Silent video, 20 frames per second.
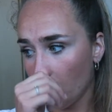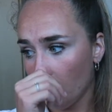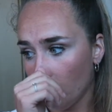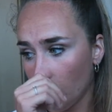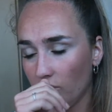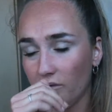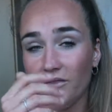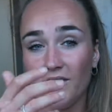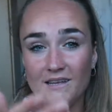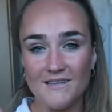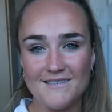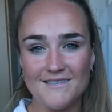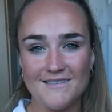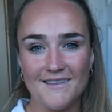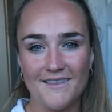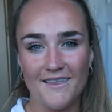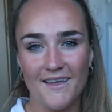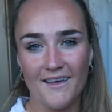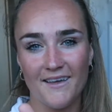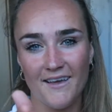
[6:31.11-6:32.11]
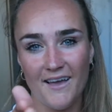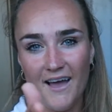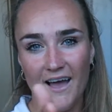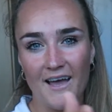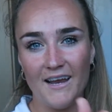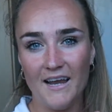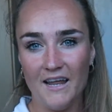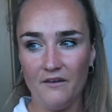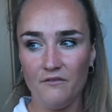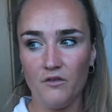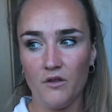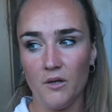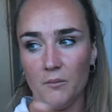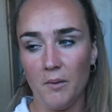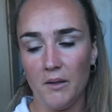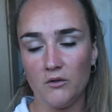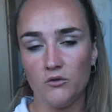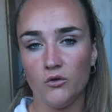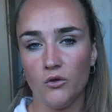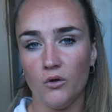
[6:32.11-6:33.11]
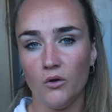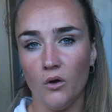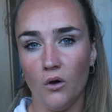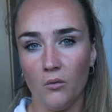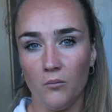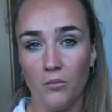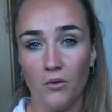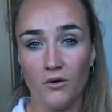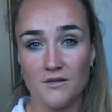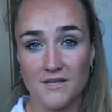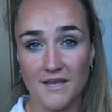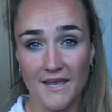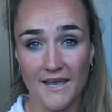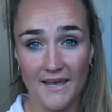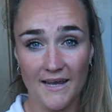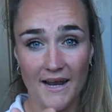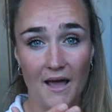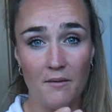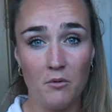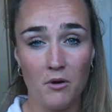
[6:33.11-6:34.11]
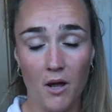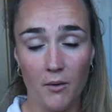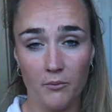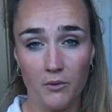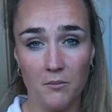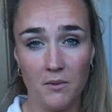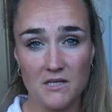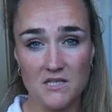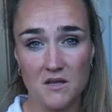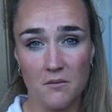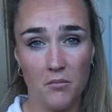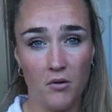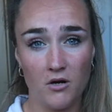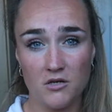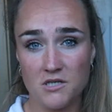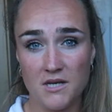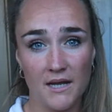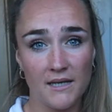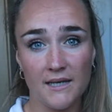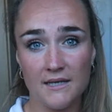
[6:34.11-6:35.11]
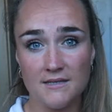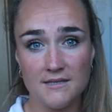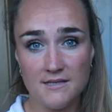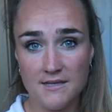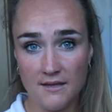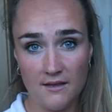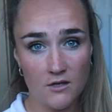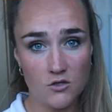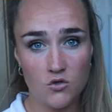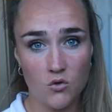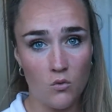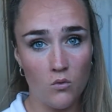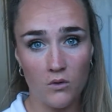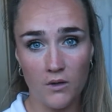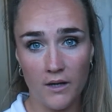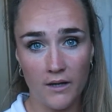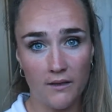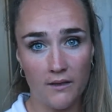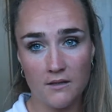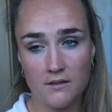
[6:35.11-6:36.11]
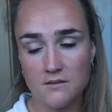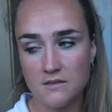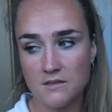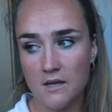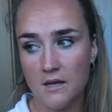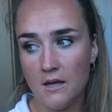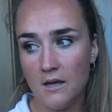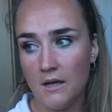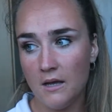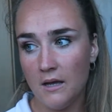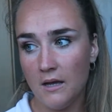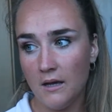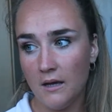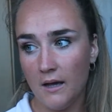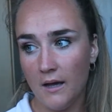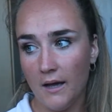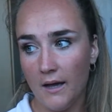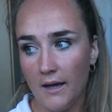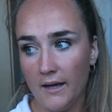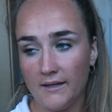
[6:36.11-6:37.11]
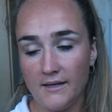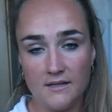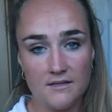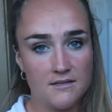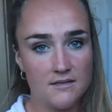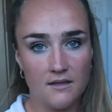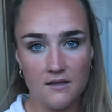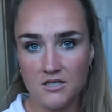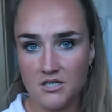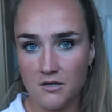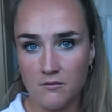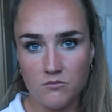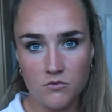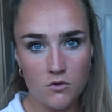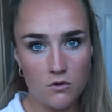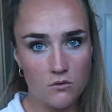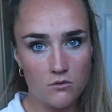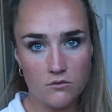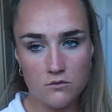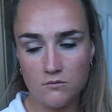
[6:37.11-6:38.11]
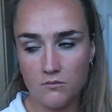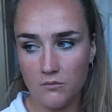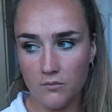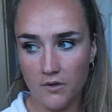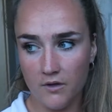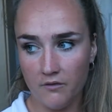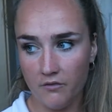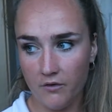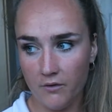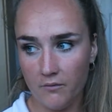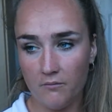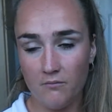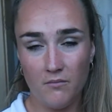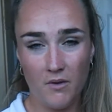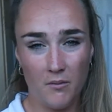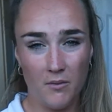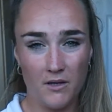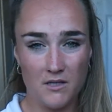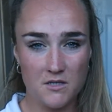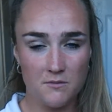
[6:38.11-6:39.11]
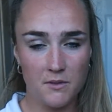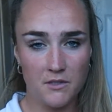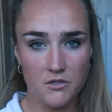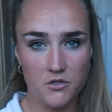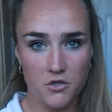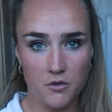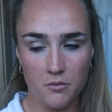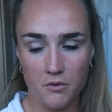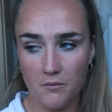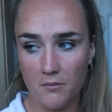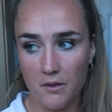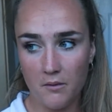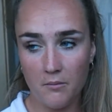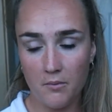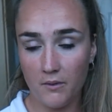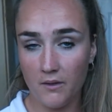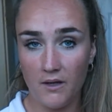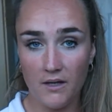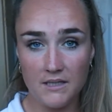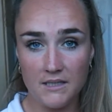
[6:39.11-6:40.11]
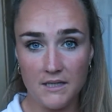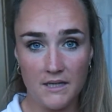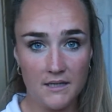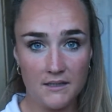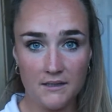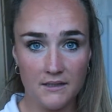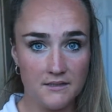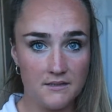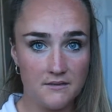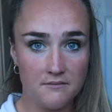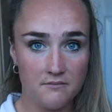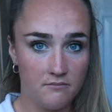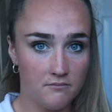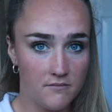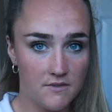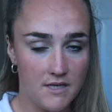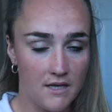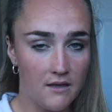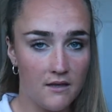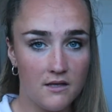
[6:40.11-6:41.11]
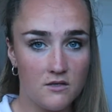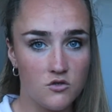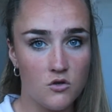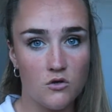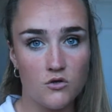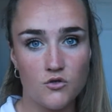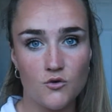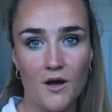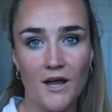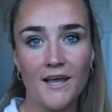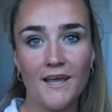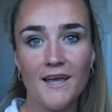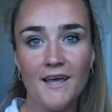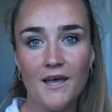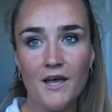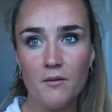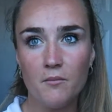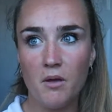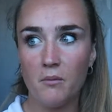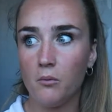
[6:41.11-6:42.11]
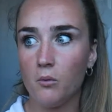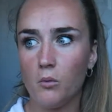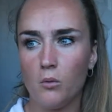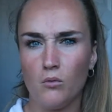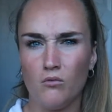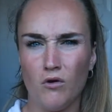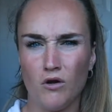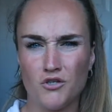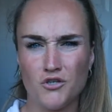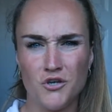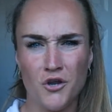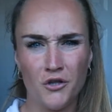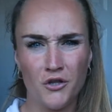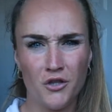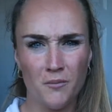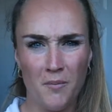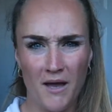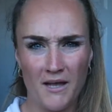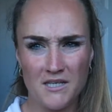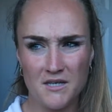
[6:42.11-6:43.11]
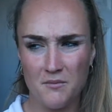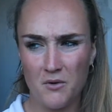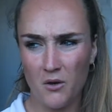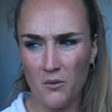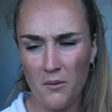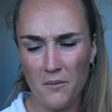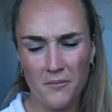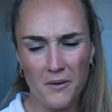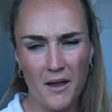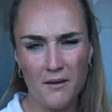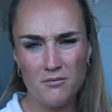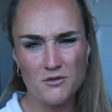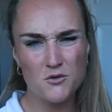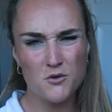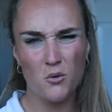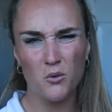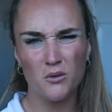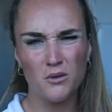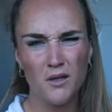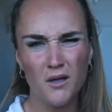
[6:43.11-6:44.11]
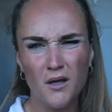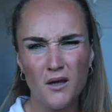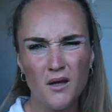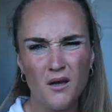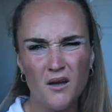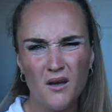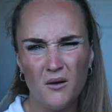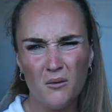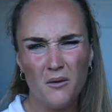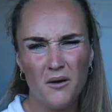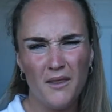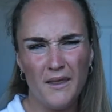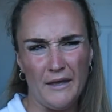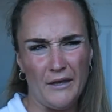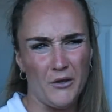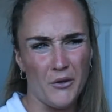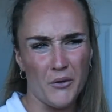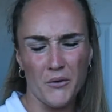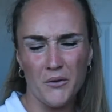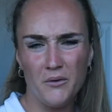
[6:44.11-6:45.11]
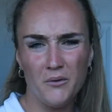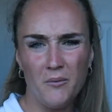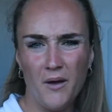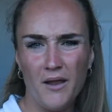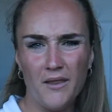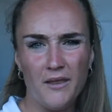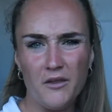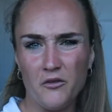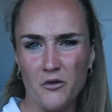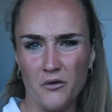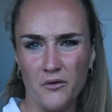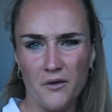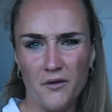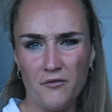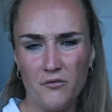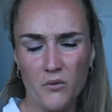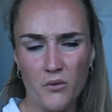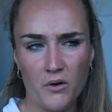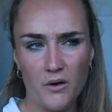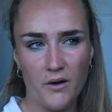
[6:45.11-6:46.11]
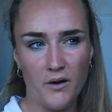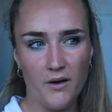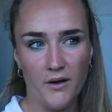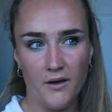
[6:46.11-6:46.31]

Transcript: Well, this is the thing, I left it a bit too long, because again, I'm an optimistic person. I didn't see this going like this. I didn't see the gyms closing, whatever. Maybe that's a bit stupid of me, but I didn't see this. Also, people were rushing out to buy gym equipment. I was going, what are they doing? What are they doing that for?